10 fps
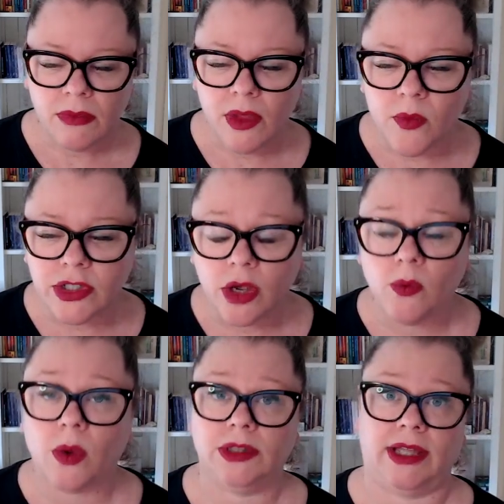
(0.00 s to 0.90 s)
We don't
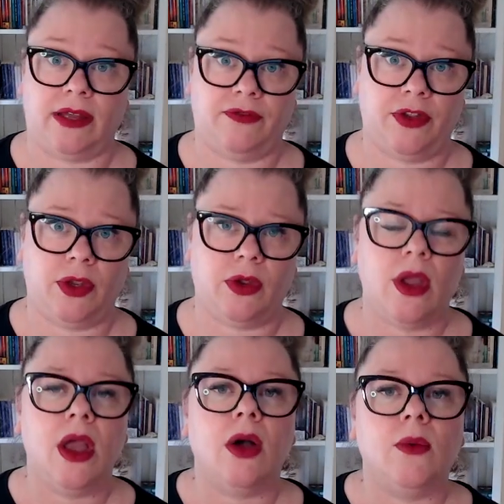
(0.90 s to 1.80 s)
want that for you.
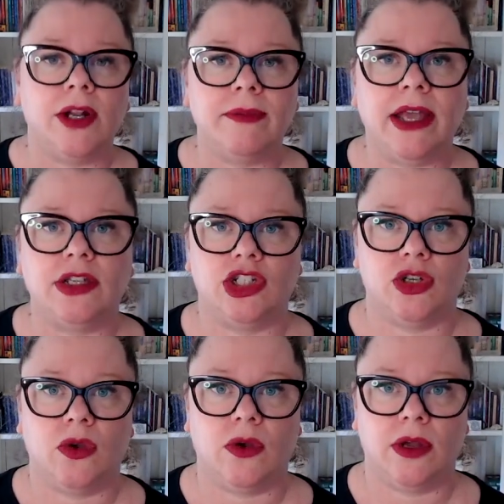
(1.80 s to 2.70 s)
We want to make
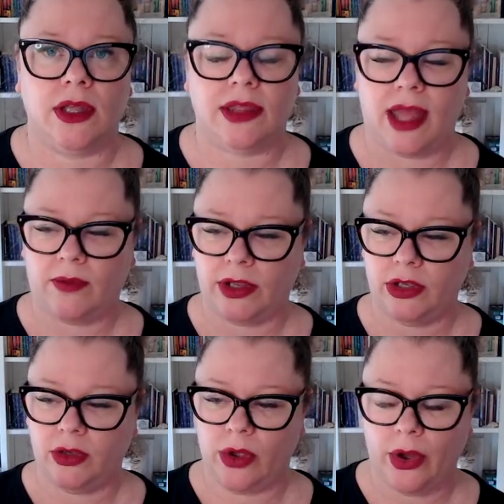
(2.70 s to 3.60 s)
sure that when
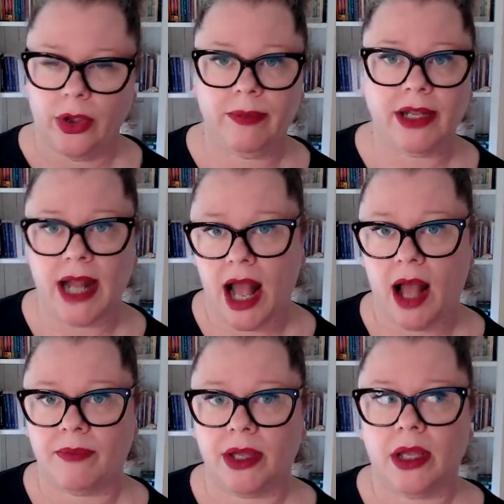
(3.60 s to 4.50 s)
you open
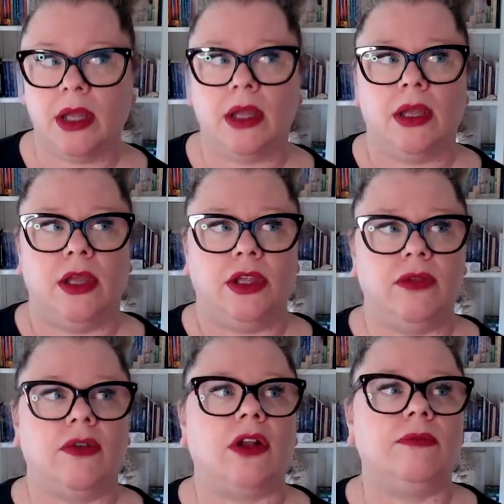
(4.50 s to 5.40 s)
up, you've
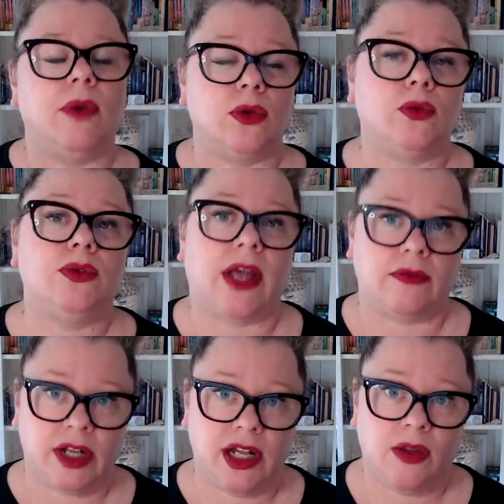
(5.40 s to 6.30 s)
got a model that
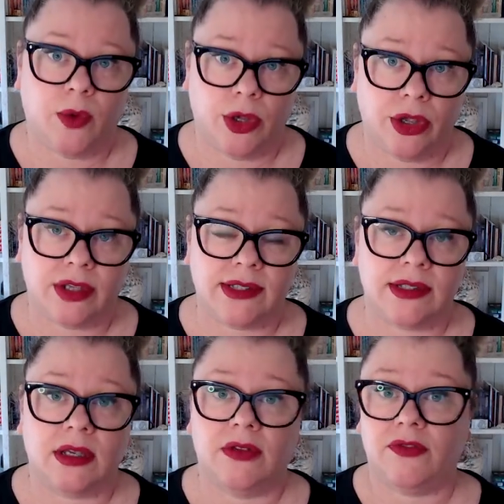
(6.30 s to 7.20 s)
really works
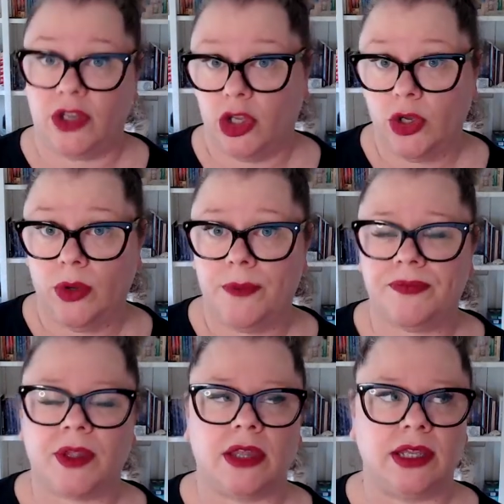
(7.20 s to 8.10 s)
for you,
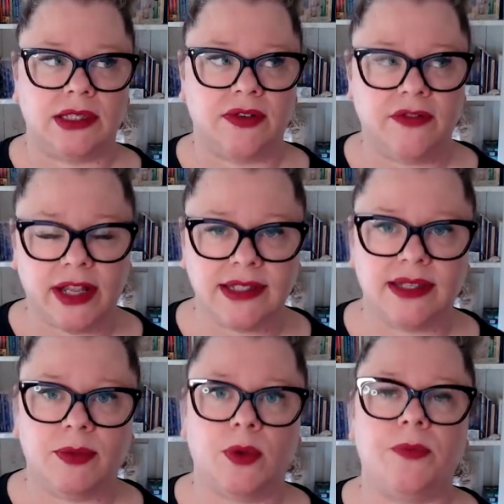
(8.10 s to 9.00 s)
that's
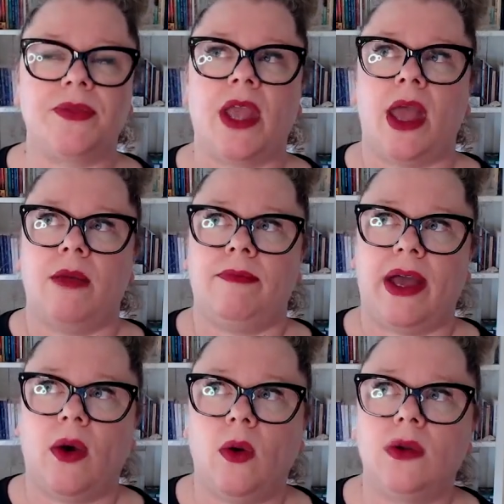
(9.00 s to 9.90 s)
flexible, but
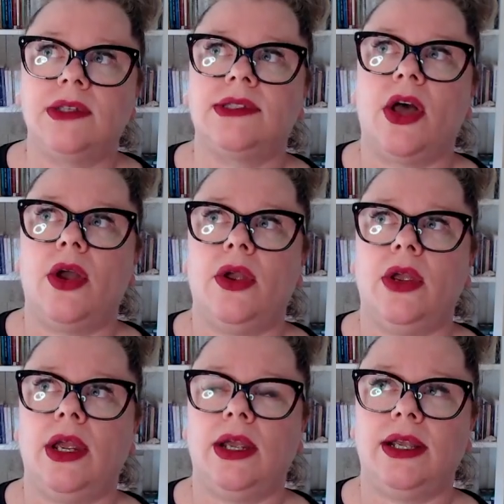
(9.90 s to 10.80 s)
also
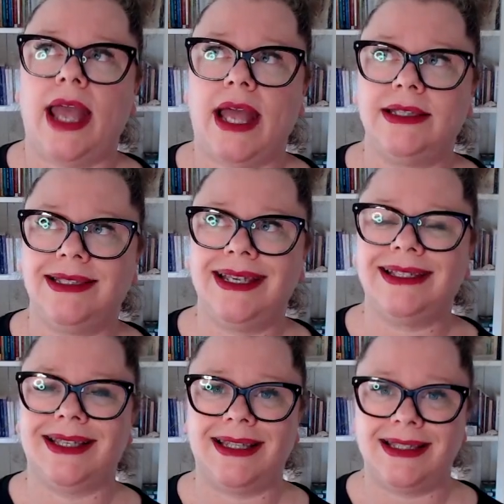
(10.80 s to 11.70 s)
can zig
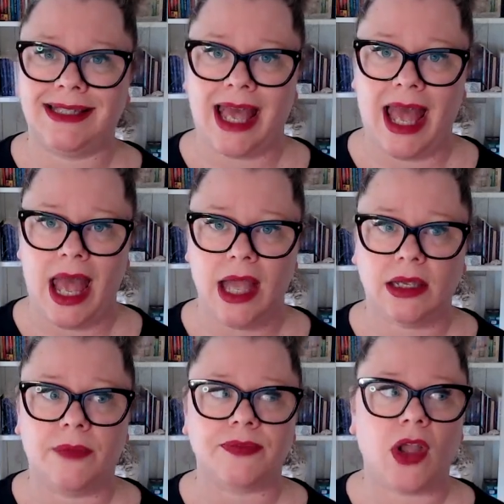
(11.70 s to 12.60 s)
to the zag
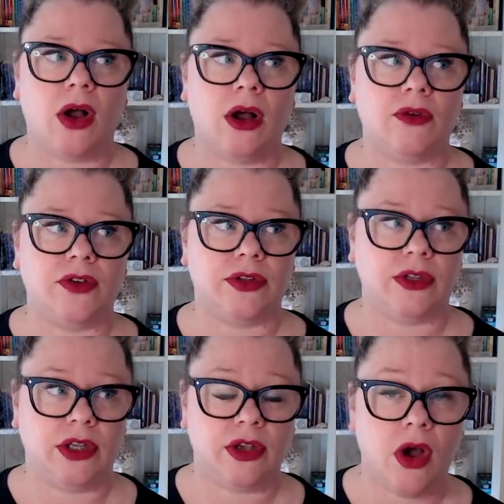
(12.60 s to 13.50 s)
of the
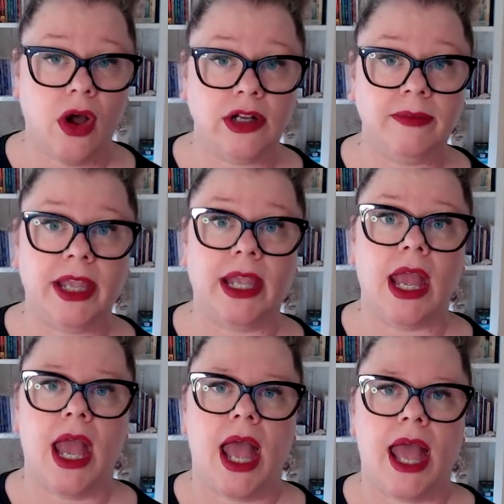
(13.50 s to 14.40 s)
economy,
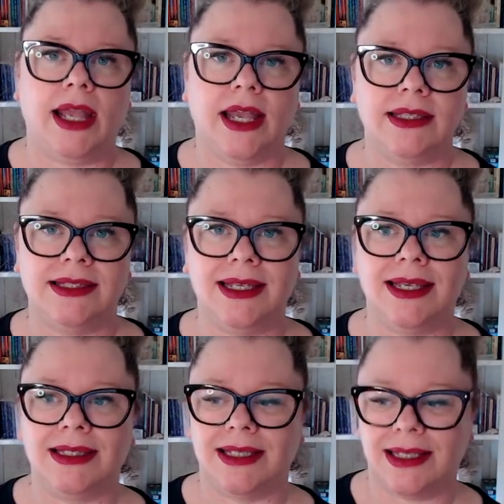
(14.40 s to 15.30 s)
and can
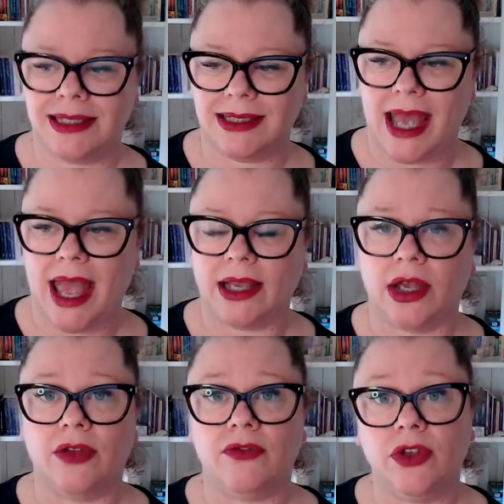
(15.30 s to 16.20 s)
zig to the zag
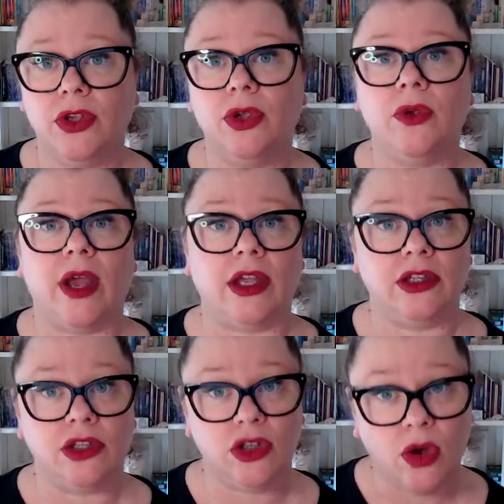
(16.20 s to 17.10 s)
of you and
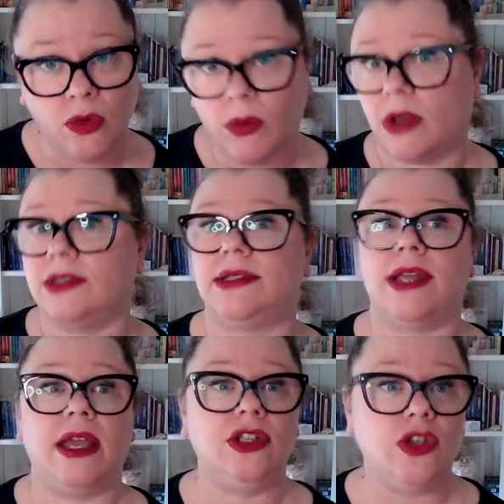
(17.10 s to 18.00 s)
your wants
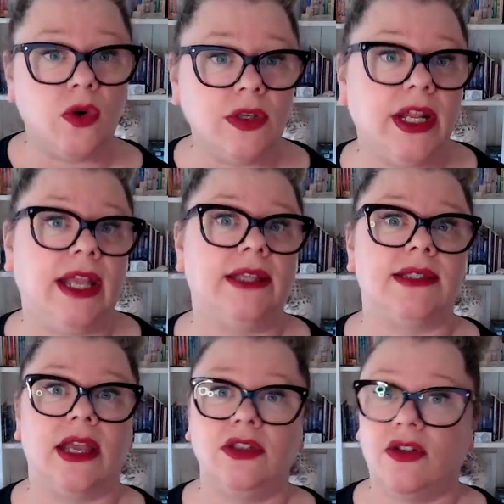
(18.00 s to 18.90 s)
and your needs
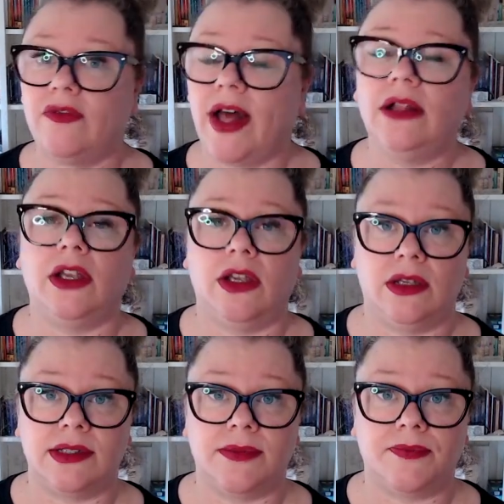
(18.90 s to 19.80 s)
and your
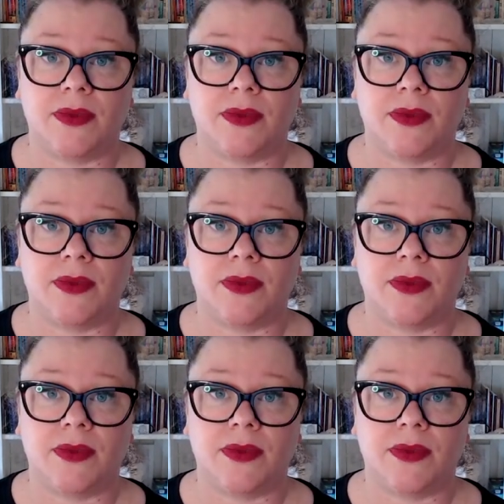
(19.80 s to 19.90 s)
values.